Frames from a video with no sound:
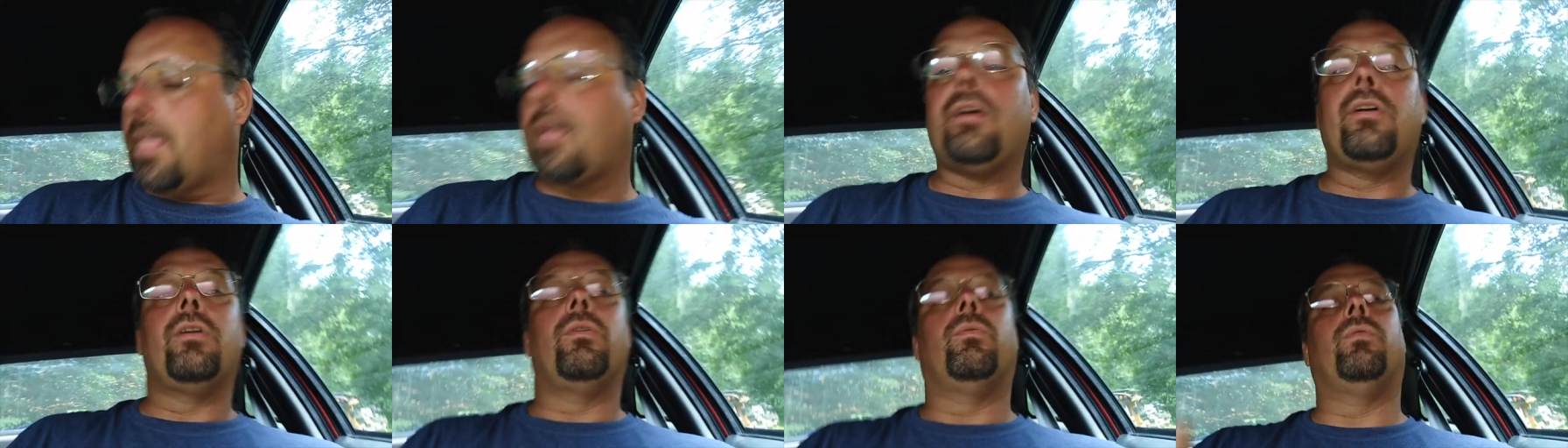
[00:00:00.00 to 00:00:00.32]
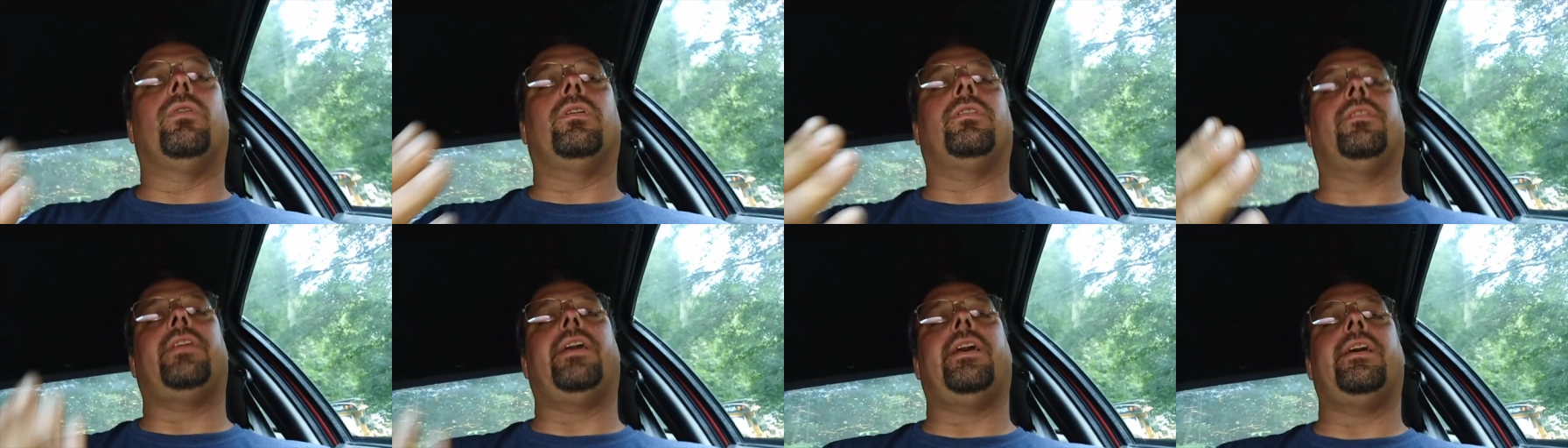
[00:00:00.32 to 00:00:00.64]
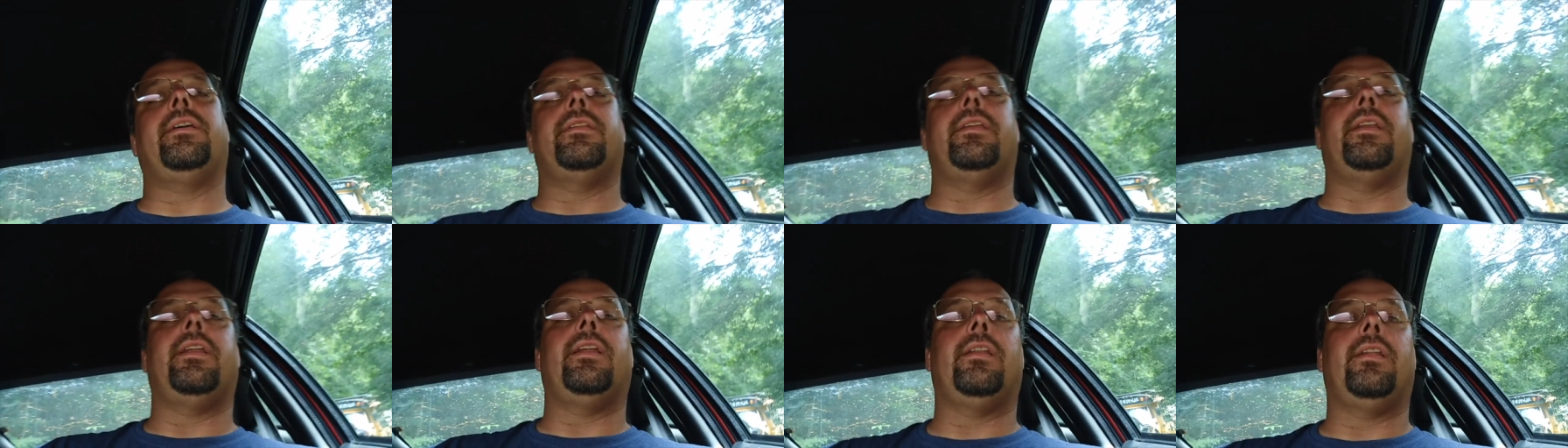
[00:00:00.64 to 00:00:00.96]
One
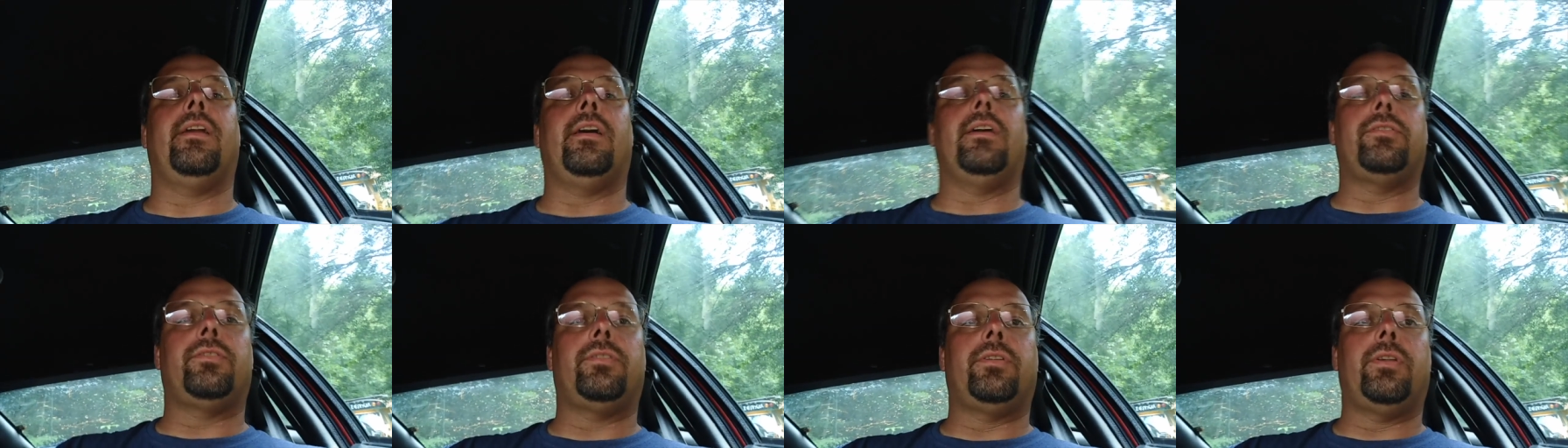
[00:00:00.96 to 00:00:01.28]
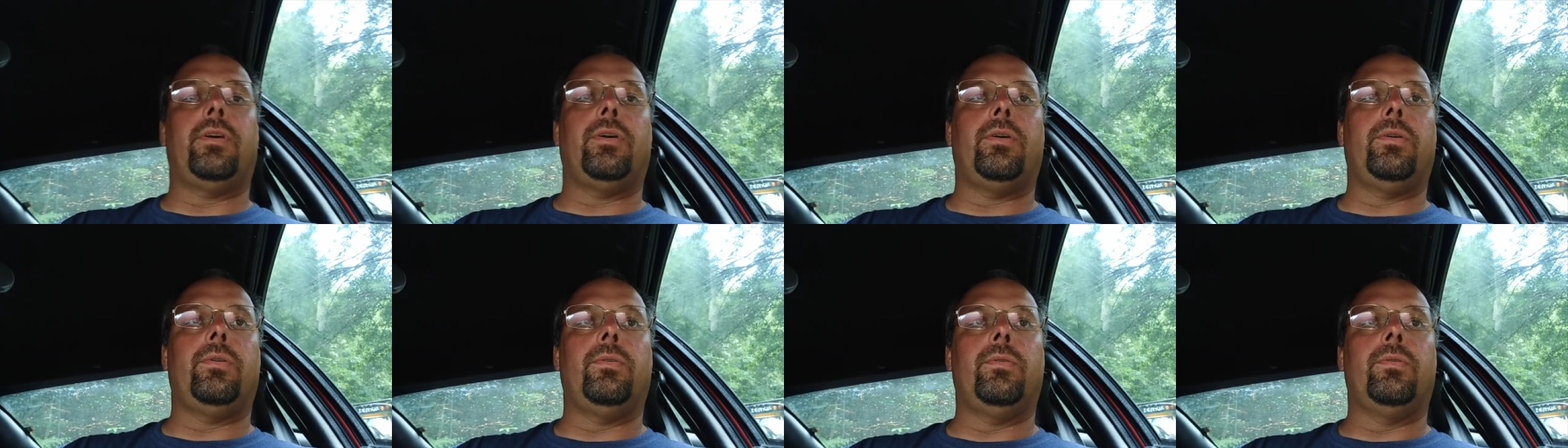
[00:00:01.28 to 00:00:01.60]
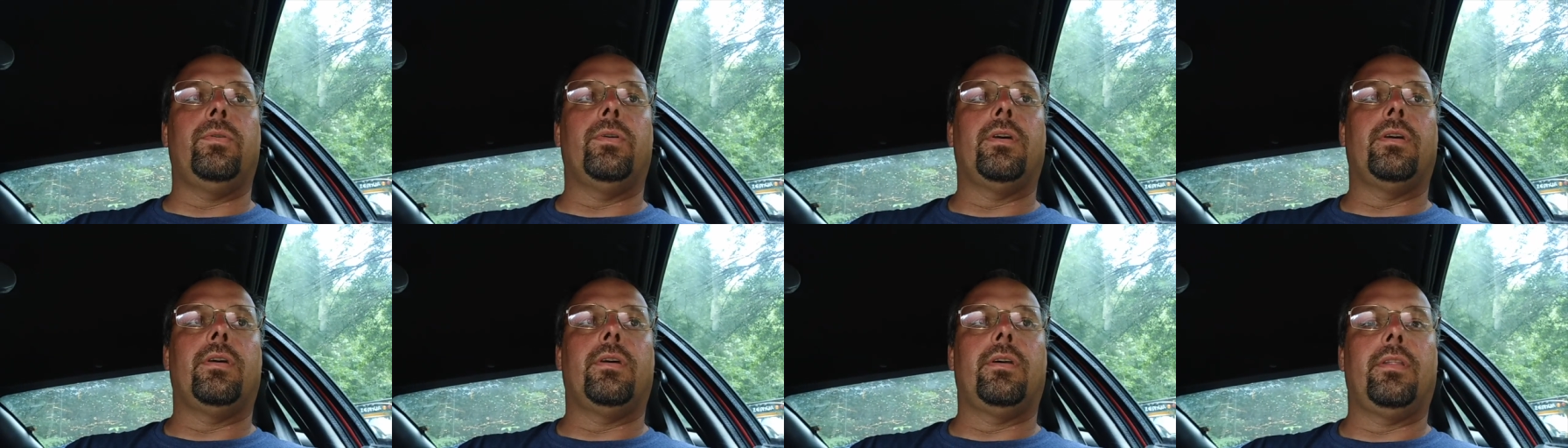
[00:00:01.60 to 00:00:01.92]
thing that it does
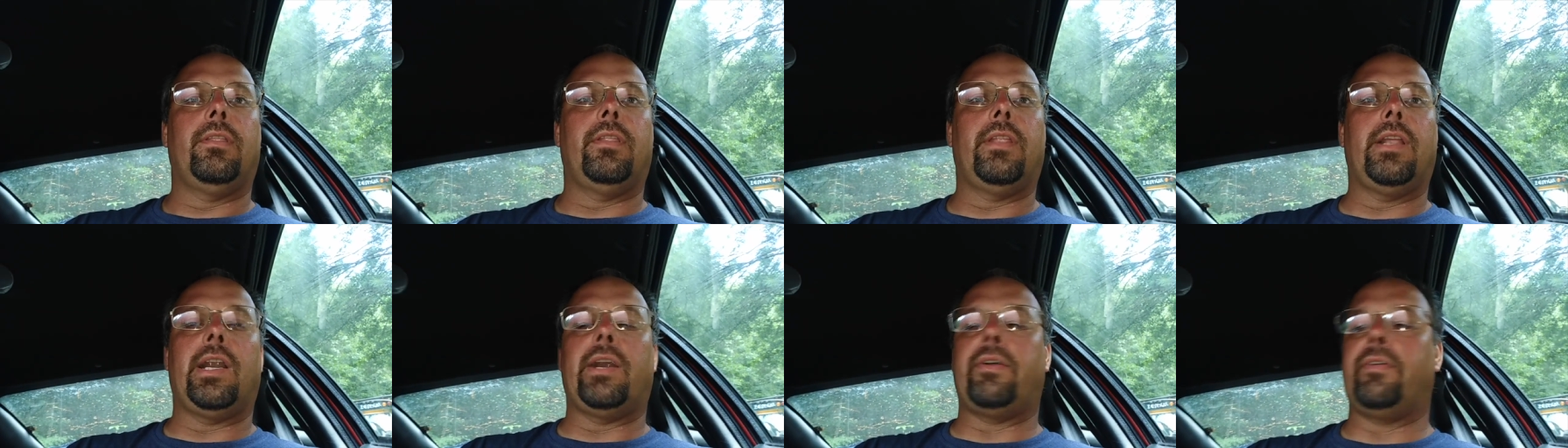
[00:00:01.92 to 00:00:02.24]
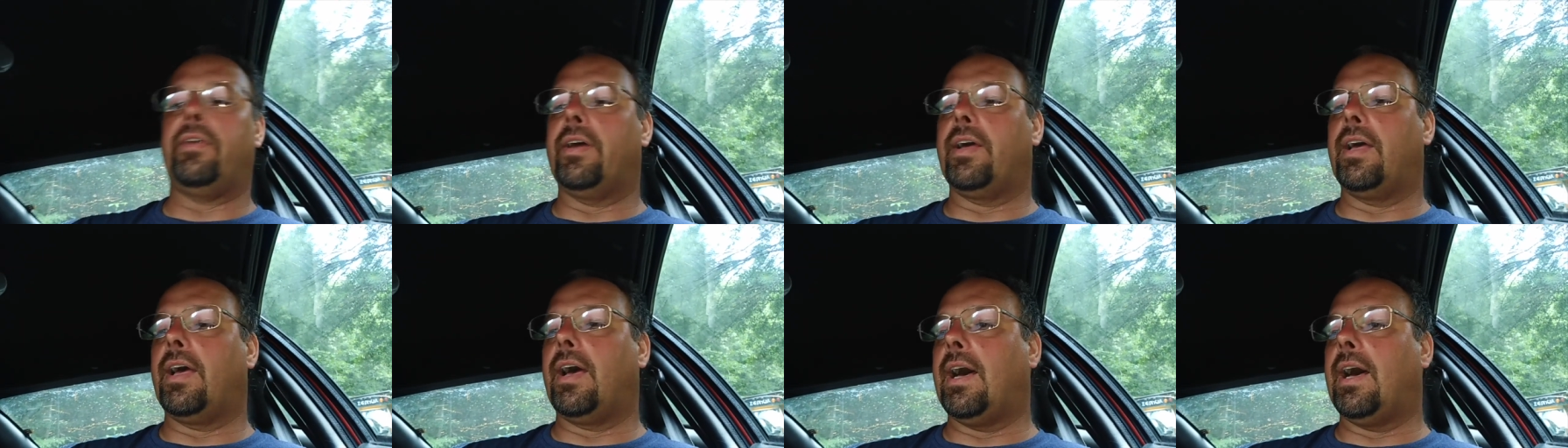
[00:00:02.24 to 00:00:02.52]
do that I really